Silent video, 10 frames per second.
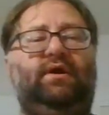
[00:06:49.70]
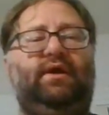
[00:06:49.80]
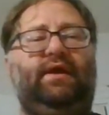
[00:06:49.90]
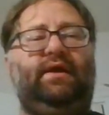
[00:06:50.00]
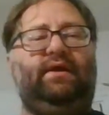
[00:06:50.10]

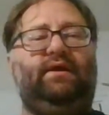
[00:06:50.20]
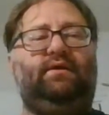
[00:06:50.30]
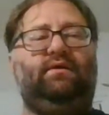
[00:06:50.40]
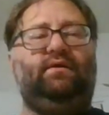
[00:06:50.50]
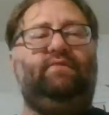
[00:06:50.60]

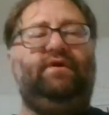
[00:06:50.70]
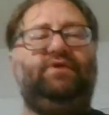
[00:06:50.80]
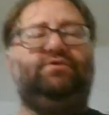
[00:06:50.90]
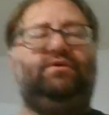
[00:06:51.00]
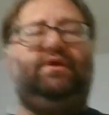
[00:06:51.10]
And
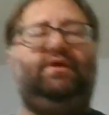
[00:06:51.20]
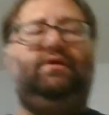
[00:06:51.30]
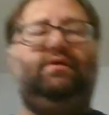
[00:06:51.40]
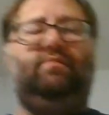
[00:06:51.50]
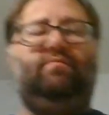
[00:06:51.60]
eventually,
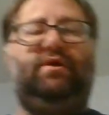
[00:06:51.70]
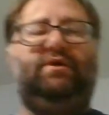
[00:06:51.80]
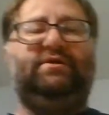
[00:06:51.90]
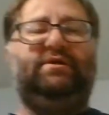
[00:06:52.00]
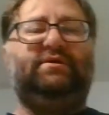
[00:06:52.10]
one
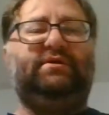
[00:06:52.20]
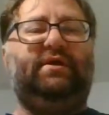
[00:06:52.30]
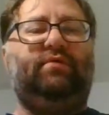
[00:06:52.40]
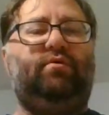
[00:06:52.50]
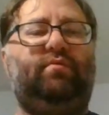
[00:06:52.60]

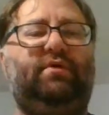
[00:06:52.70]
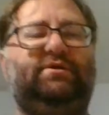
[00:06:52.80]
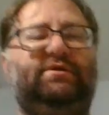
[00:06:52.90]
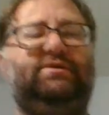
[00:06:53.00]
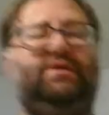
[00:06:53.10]
of my
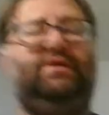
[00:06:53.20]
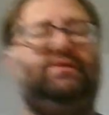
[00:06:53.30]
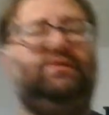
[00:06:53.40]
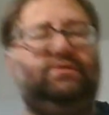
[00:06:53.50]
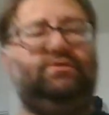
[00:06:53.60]

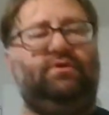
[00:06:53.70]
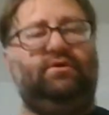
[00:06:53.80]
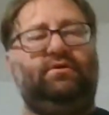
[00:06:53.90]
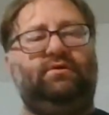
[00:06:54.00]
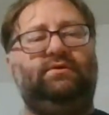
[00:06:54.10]
sensei
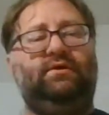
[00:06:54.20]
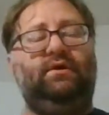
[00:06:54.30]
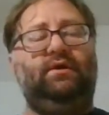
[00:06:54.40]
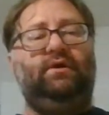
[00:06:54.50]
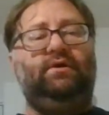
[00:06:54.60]
instructors,
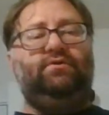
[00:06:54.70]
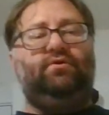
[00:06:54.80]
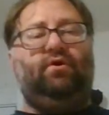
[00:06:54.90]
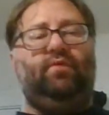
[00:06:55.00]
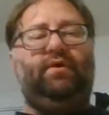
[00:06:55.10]

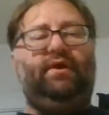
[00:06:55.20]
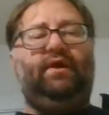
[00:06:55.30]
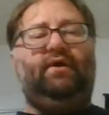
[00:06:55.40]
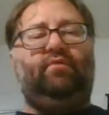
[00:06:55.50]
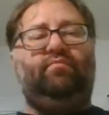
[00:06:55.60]
taught me
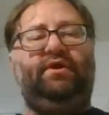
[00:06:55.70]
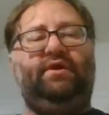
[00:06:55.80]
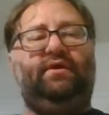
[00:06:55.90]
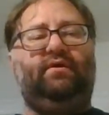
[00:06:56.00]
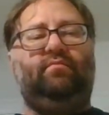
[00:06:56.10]
how to beat
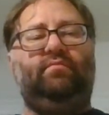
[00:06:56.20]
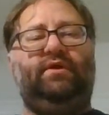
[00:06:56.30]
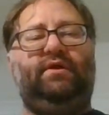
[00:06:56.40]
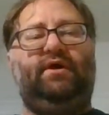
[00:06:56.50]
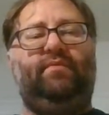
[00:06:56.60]
him
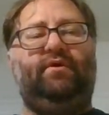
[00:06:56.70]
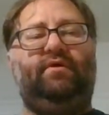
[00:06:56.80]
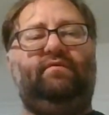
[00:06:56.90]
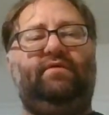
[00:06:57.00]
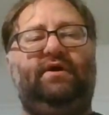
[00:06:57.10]
and got me
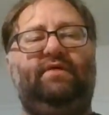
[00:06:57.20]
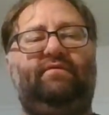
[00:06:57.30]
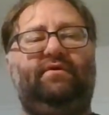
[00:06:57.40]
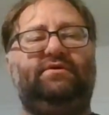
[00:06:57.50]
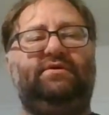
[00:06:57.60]
enough
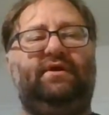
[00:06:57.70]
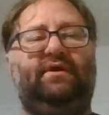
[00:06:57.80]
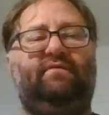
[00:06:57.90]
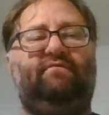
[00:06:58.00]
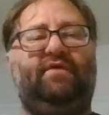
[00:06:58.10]
confidence that I
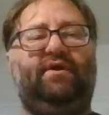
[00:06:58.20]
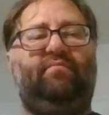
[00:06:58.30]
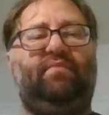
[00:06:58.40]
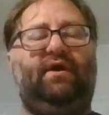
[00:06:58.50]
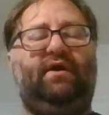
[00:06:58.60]
could fight
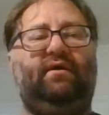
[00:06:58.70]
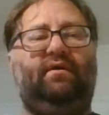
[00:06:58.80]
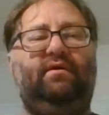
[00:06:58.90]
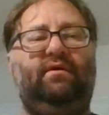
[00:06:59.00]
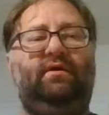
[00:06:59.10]
back.
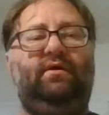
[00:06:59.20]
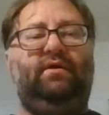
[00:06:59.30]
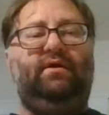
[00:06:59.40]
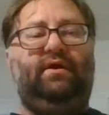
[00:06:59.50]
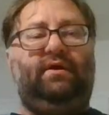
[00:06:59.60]

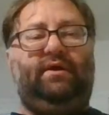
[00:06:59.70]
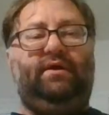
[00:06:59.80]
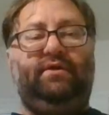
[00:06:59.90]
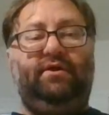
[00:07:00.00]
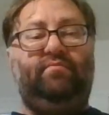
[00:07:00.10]
And I
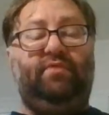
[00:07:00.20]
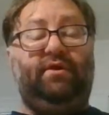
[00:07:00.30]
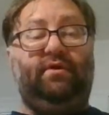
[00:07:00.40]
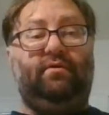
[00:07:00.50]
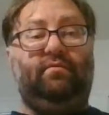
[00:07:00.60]
did
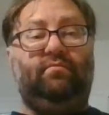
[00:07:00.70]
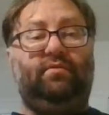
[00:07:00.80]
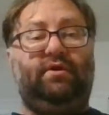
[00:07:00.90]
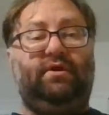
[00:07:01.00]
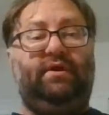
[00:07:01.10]
beat him.
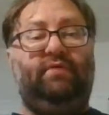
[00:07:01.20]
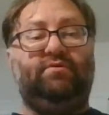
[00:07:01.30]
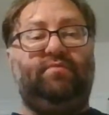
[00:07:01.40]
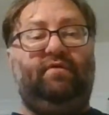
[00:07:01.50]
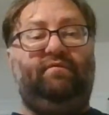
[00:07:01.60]
And he was
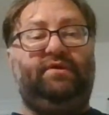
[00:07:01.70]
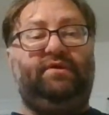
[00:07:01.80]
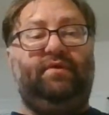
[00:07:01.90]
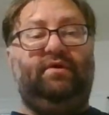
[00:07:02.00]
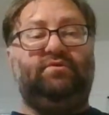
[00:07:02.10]
about 50
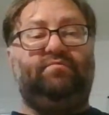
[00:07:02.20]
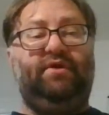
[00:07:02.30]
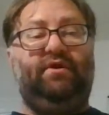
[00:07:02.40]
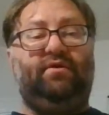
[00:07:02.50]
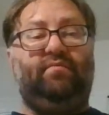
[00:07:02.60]
pounds
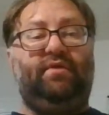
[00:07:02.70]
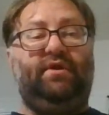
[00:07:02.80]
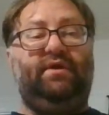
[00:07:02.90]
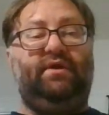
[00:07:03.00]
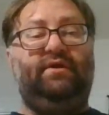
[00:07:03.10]
bigger than
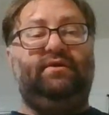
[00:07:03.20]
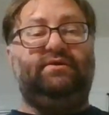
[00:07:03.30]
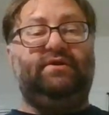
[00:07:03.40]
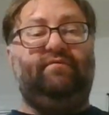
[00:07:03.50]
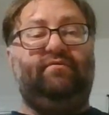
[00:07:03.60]
me in the
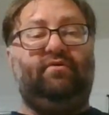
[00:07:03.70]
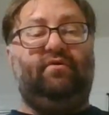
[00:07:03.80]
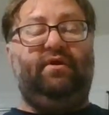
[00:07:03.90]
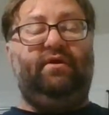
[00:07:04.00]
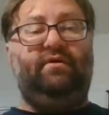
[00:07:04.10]
seventh
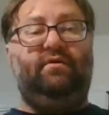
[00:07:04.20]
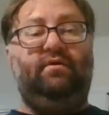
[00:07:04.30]
grade.